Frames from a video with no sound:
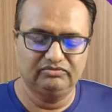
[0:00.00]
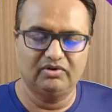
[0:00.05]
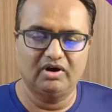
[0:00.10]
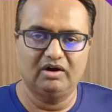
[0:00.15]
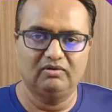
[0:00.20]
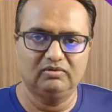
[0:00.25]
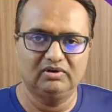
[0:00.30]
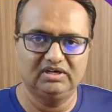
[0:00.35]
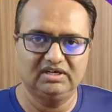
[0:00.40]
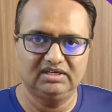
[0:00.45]

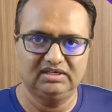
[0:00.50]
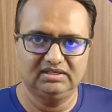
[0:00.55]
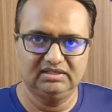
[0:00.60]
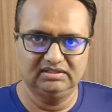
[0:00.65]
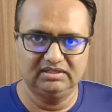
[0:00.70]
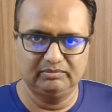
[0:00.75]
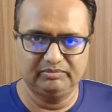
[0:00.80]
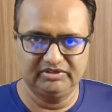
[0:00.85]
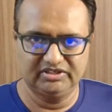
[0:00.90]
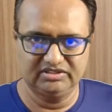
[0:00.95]

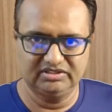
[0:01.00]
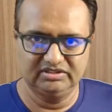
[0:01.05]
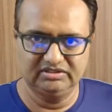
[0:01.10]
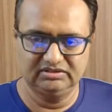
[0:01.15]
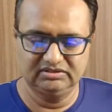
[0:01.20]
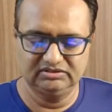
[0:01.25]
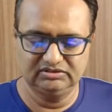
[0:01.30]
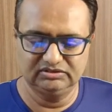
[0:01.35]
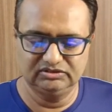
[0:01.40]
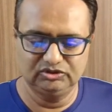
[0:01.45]
forward the
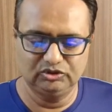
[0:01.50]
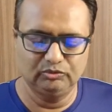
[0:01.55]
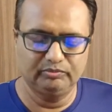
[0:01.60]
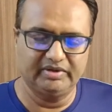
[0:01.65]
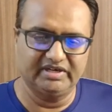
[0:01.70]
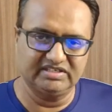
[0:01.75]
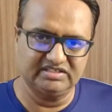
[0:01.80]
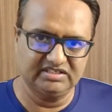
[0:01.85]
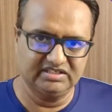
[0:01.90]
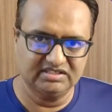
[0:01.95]
person to
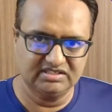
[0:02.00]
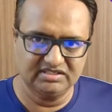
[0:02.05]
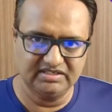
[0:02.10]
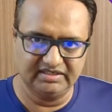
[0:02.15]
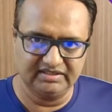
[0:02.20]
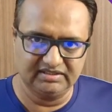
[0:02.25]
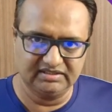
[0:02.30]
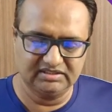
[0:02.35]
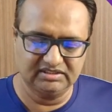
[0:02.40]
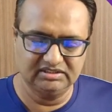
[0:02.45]
purchase
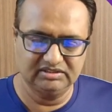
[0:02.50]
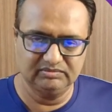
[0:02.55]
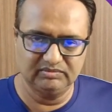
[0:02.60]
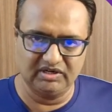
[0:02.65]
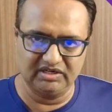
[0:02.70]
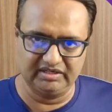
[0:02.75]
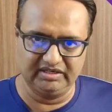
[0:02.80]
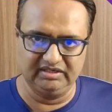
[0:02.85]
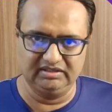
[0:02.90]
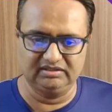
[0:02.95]
that
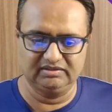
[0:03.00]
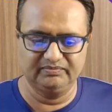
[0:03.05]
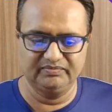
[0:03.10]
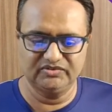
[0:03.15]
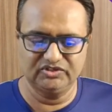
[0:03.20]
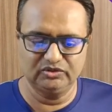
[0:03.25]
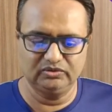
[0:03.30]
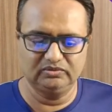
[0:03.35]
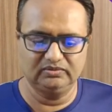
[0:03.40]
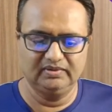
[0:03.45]
market.
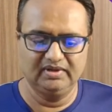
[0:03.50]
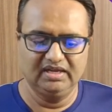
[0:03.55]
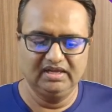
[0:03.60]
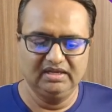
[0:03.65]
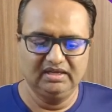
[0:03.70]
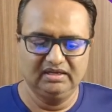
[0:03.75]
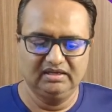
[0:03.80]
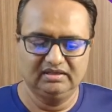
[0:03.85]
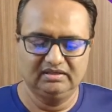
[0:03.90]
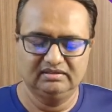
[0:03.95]
So
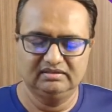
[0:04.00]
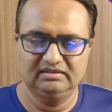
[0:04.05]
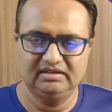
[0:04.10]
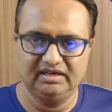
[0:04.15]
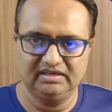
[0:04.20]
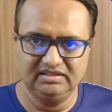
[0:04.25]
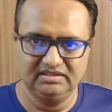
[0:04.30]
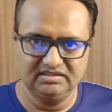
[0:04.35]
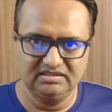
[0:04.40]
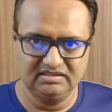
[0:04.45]

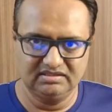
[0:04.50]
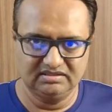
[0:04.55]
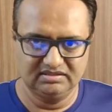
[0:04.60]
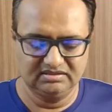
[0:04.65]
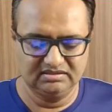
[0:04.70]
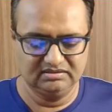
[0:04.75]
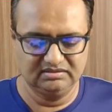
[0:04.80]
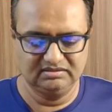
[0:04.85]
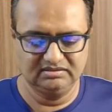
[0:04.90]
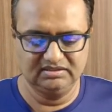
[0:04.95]
that is